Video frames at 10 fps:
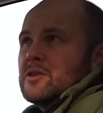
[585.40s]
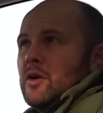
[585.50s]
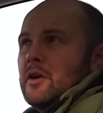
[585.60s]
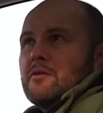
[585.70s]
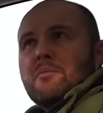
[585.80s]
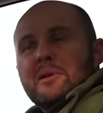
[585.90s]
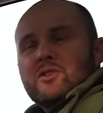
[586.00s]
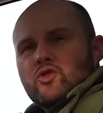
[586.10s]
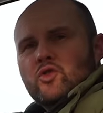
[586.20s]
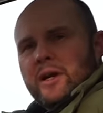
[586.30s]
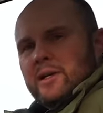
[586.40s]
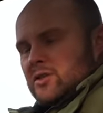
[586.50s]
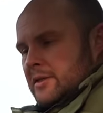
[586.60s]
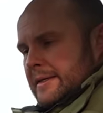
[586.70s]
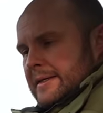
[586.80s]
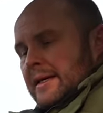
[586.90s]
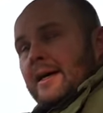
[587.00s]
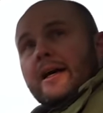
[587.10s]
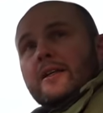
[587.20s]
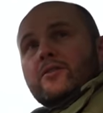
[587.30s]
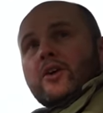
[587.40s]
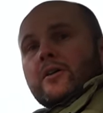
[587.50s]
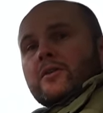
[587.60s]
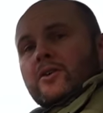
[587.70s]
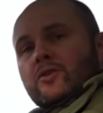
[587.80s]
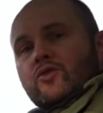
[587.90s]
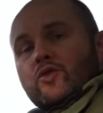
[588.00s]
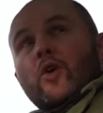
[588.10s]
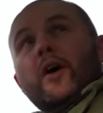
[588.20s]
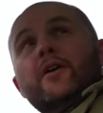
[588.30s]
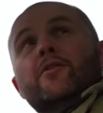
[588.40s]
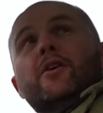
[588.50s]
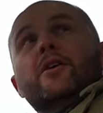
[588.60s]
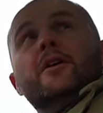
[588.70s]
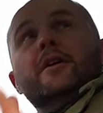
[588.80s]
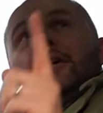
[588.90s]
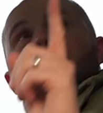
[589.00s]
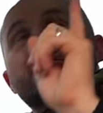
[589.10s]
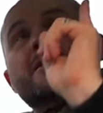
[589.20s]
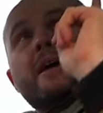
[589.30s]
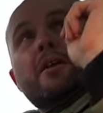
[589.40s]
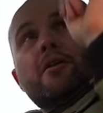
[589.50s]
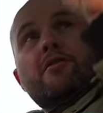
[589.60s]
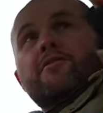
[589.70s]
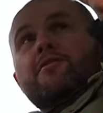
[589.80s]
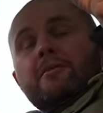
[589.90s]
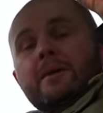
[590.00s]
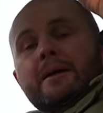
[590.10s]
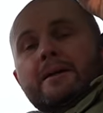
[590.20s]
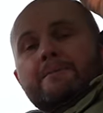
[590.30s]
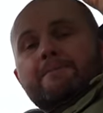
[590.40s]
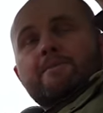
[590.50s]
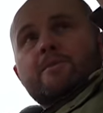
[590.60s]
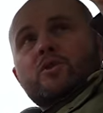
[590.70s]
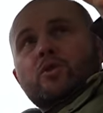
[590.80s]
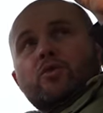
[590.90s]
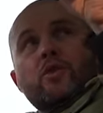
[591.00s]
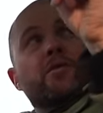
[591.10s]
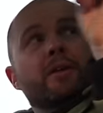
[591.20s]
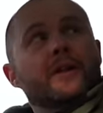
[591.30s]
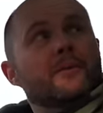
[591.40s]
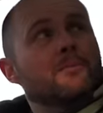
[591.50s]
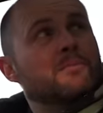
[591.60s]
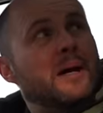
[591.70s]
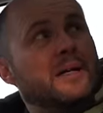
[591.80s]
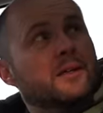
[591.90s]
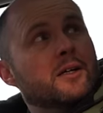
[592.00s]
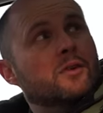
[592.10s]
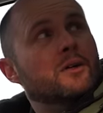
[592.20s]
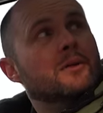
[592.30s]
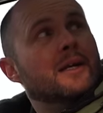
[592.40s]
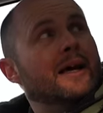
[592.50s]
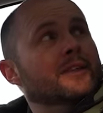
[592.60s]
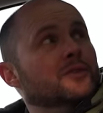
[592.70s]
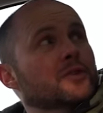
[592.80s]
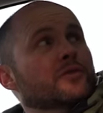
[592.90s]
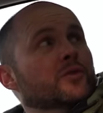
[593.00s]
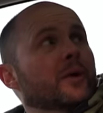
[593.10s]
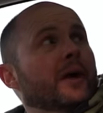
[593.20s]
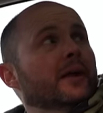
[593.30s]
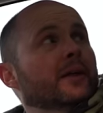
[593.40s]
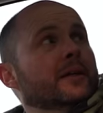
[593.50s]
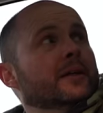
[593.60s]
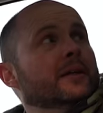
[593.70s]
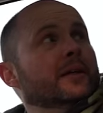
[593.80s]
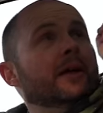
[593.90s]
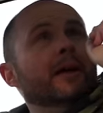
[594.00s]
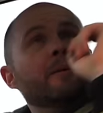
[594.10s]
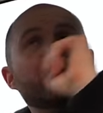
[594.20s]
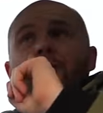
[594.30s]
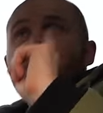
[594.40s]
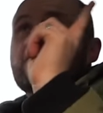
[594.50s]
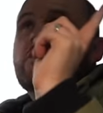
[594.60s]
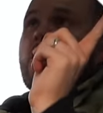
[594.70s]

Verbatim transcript: kind of a bit strange uh, you've got your driver set of uh, sunroof and then back there you've got glass roof as well uh, and they do